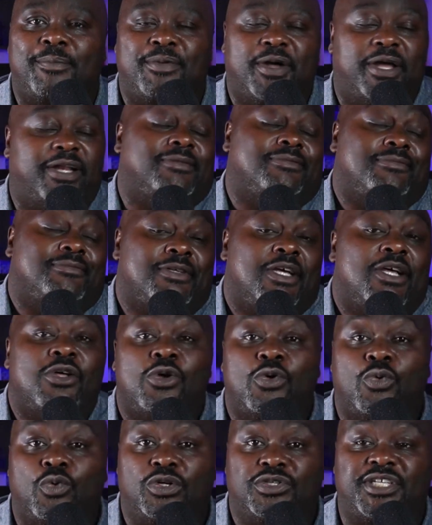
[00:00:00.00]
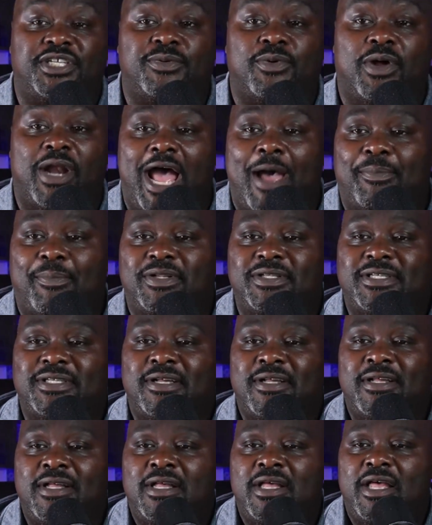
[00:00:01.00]
But we'll see what happens.
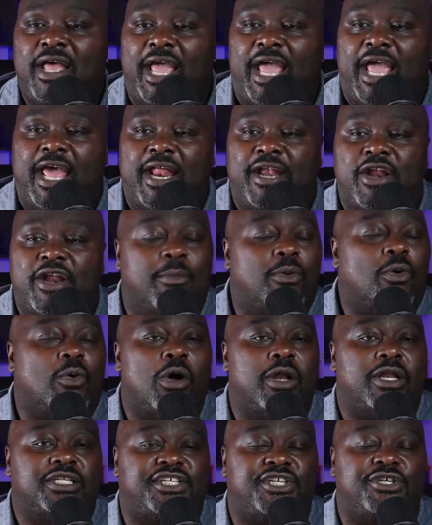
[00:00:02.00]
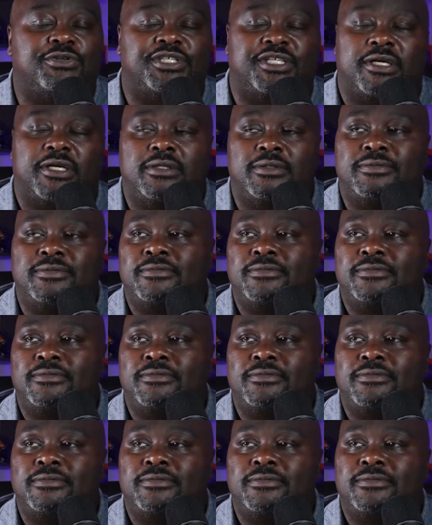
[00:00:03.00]
And number 1 is Houston.